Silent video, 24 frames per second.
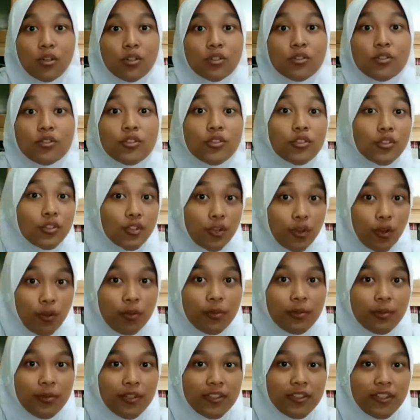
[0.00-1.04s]
What do you
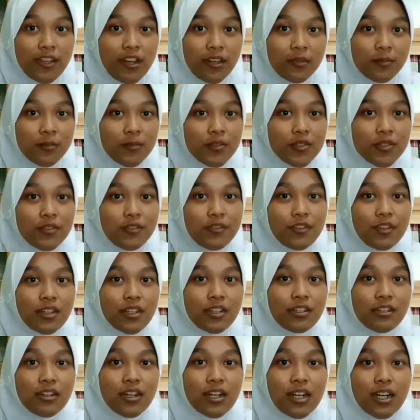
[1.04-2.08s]
know about the
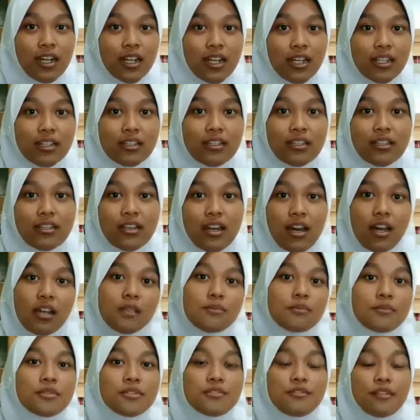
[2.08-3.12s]
atmosphere? The
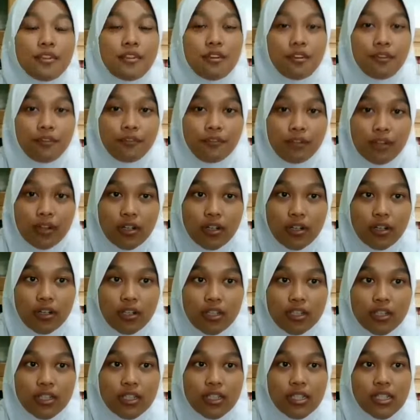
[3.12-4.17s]
atmosphere of
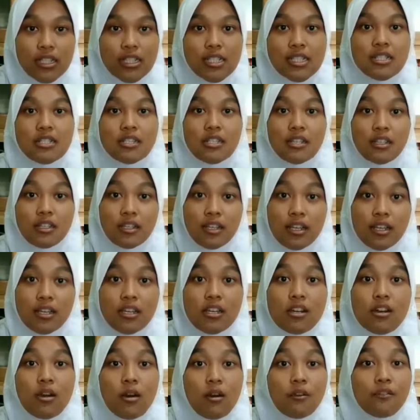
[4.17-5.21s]
Earth is the
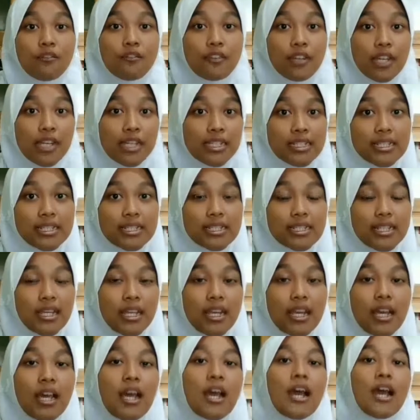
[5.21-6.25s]
layer of gas,
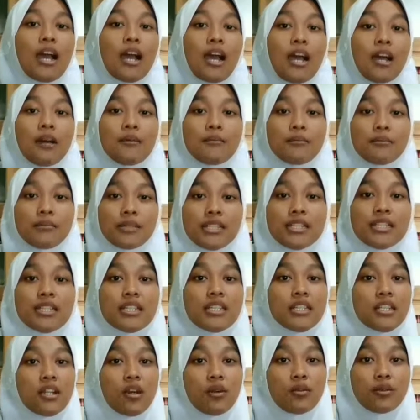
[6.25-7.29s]

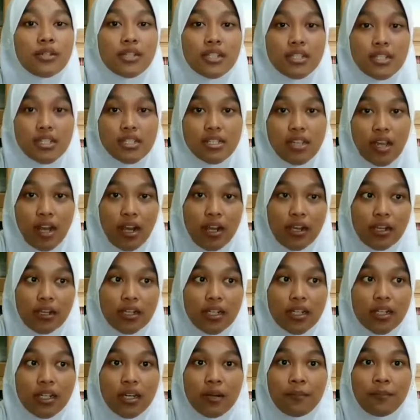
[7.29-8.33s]
commonly known as
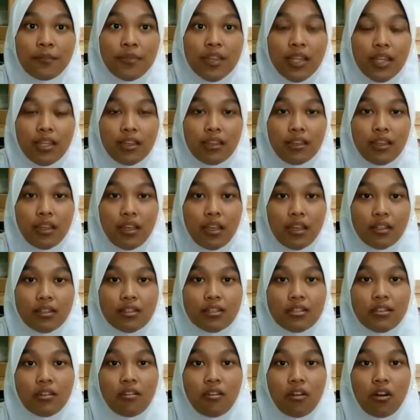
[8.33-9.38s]
air,
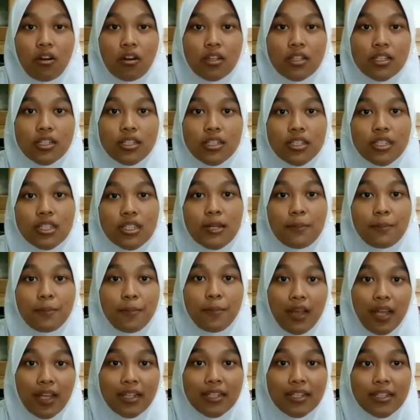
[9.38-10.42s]
that surround
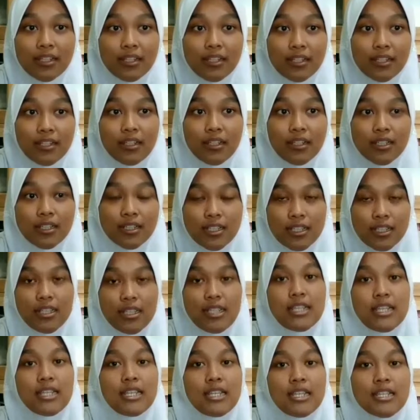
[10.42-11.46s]
the planet Earth
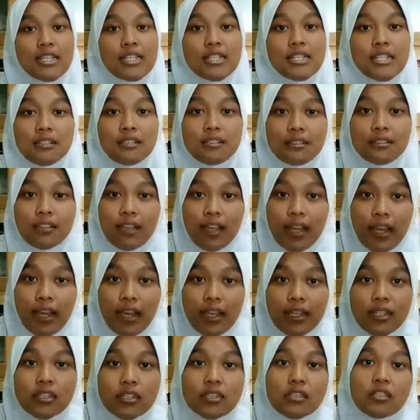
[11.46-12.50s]
is 3
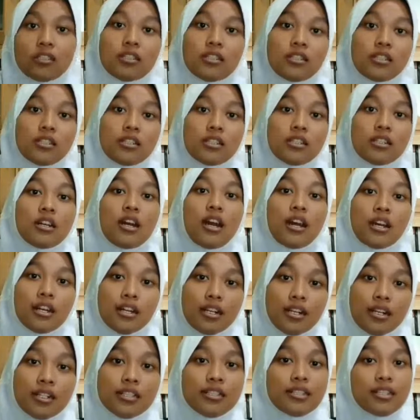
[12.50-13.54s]
times the
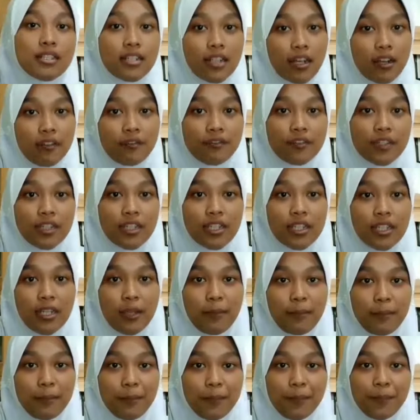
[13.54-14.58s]
Earth's gravity.
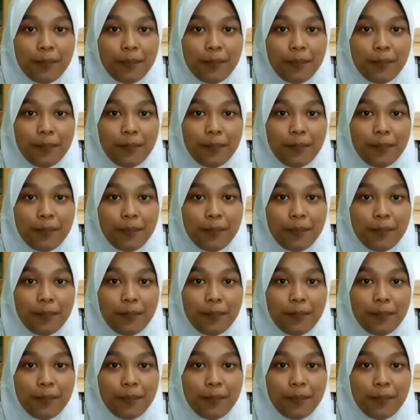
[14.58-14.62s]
